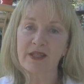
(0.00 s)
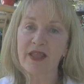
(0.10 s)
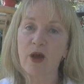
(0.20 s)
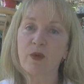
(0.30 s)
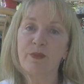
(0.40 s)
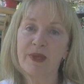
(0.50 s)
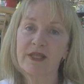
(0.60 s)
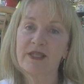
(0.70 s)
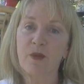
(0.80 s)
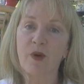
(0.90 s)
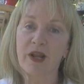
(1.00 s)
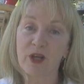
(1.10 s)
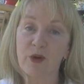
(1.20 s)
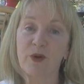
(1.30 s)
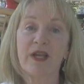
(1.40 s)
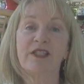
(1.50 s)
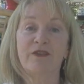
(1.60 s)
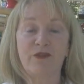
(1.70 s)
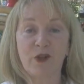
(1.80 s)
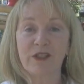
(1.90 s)
and that would be someone who is a
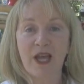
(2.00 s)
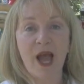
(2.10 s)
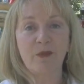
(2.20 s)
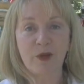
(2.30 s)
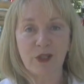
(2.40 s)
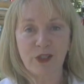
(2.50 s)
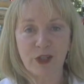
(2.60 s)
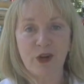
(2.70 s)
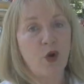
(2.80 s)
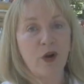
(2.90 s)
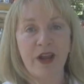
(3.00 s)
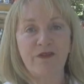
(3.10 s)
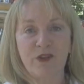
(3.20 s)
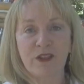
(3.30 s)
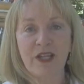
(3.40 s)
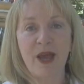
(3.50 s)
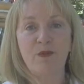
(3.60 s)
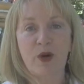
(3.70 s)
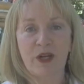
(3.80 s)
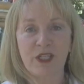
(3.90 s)
full-time realtor or a full-time
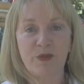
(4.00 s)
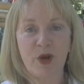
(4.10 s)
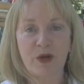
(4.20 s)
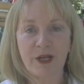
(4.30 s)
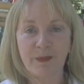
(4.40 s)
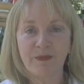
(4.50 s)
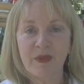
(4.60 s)
mortgage broker.